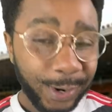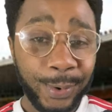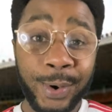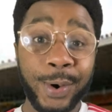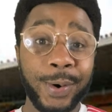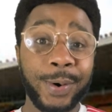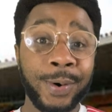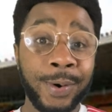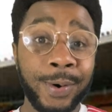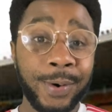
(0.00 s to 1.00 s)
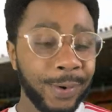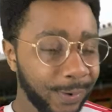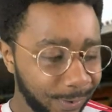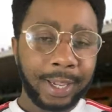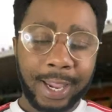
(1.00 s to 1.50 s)

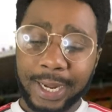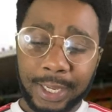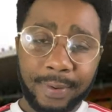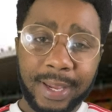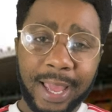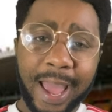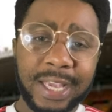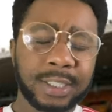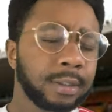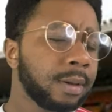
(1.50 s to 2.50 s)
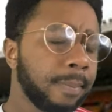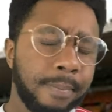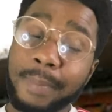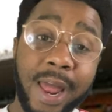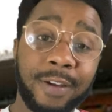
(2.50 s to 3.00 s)
Woo! Anyway, guys,
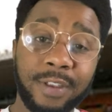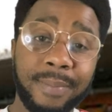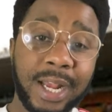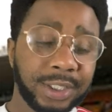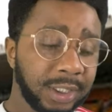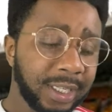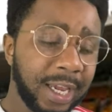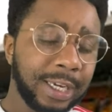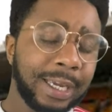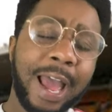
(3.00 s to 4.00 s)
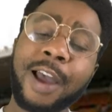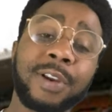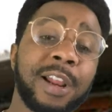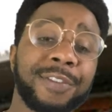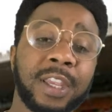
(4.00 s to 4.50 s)
man of the match today, I'm
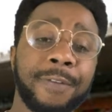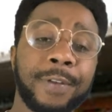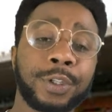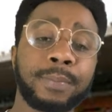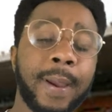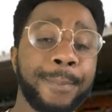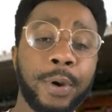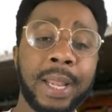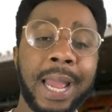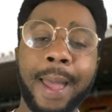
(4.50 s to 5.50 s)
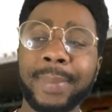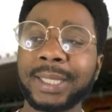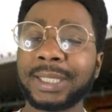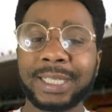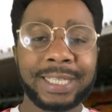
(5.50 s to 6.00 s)
going to have to give it to my boy
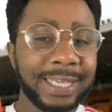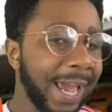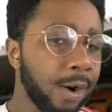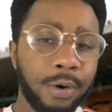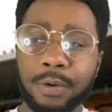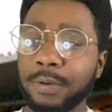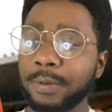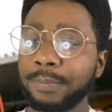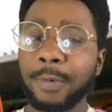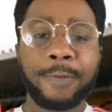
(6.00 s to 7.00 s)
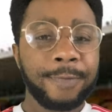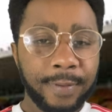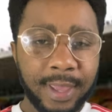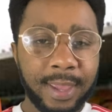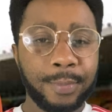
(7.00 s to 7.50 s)
Ahmed Diallo, mon
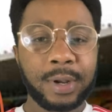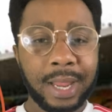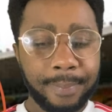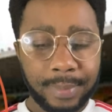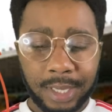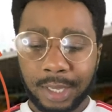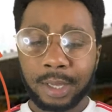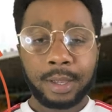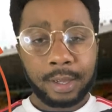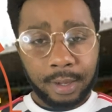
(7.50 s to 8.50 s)
frère, mon ami,